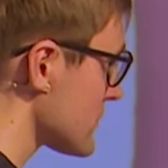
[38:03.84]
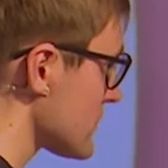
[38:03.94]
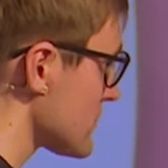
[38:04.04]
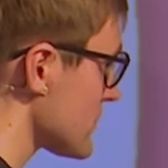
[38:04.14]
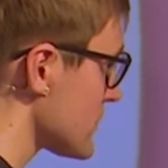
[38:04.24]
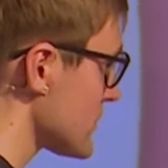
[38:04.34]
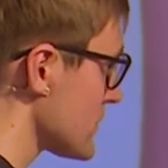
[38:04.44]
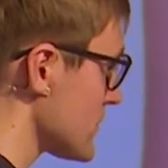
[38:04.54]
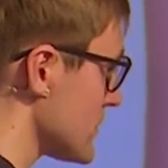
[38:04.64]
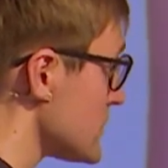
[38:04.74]
was, whether it was
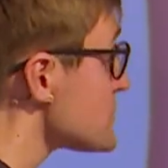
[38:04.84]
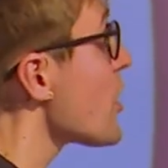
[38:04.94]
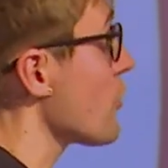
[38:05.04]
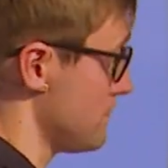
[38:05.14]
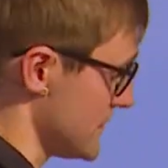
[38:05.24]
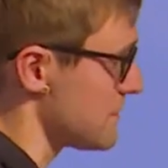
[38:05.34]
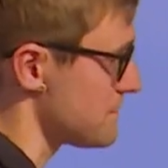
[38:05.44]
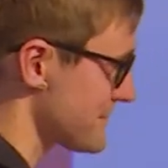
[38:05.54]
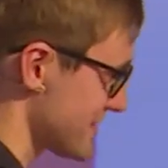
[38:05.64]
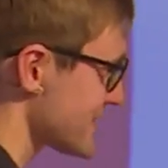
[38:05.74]
more
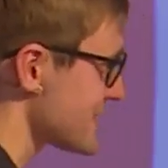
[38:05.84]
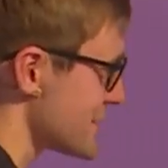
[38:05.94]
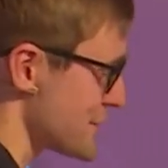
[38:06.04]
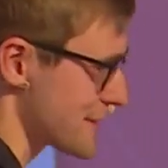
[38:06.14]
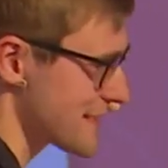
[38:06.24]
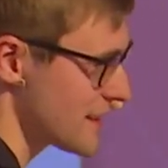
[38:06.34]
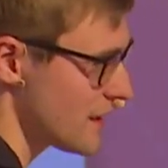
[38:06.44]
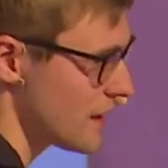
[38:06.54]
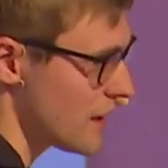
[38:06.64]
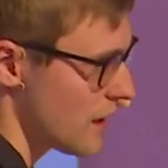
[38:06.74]
direct or more through
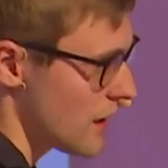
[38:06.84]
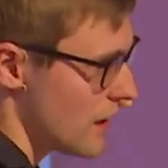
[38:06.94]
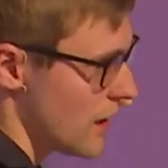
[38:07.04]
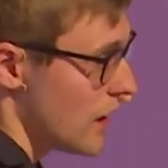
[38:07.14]
channels.